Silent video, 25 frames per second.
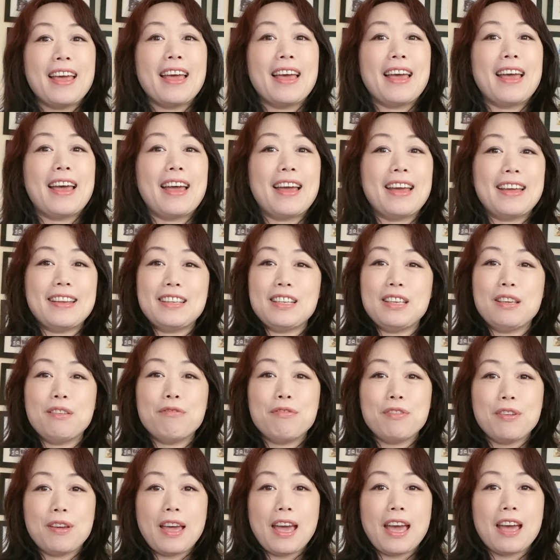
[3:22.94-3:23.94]
And
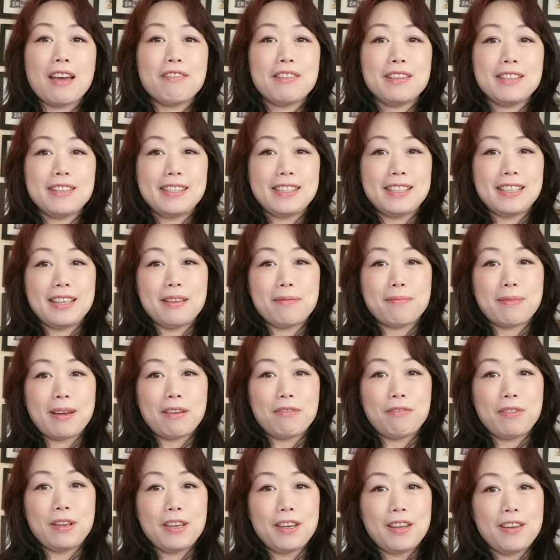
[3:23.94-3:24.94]
if you haven't seen my
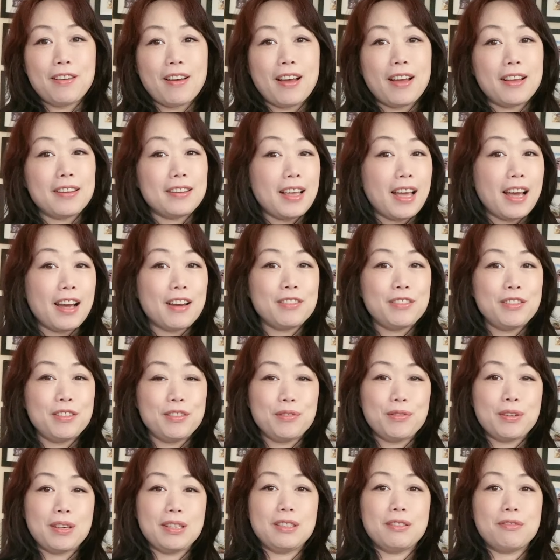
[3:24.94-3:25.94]
video on how to
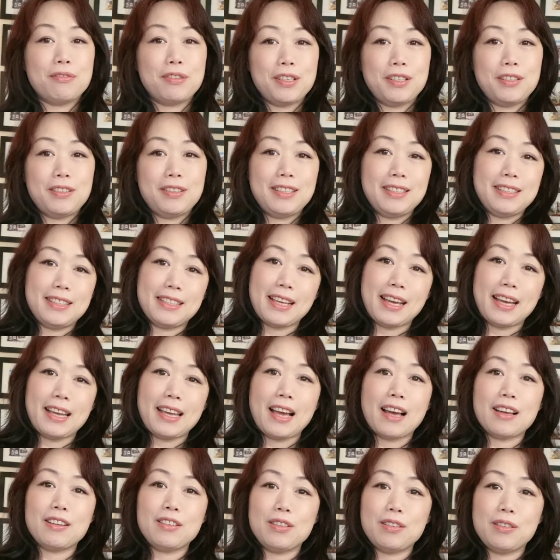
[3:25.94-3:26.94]
transfer your design
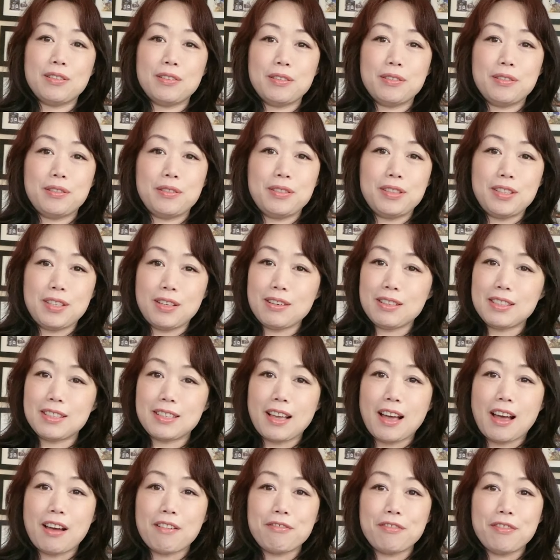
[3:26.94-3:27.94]
onto silk
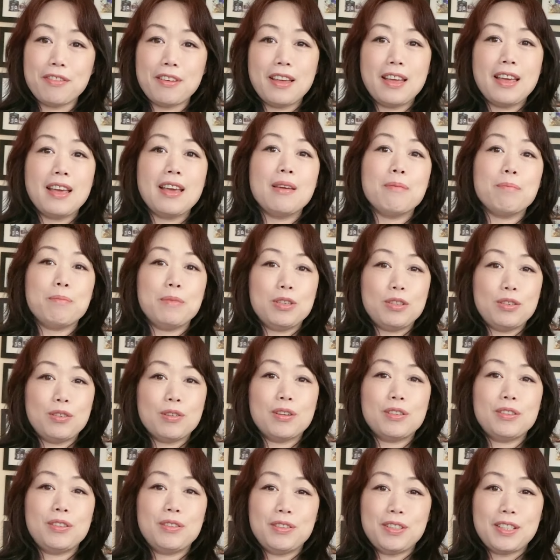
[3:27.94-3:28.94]
scarf, be
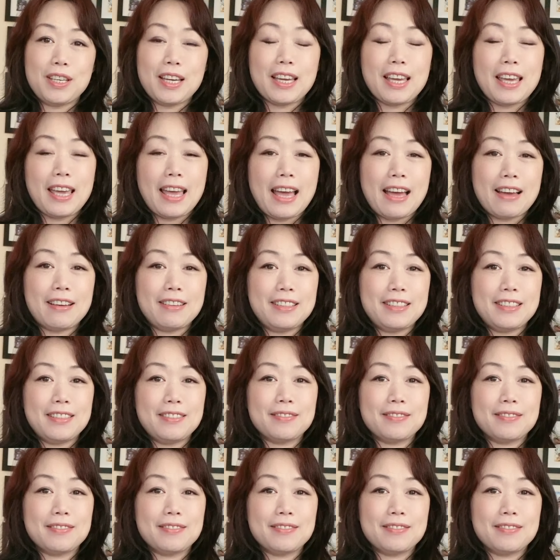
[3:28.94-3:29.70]
sure to check it out.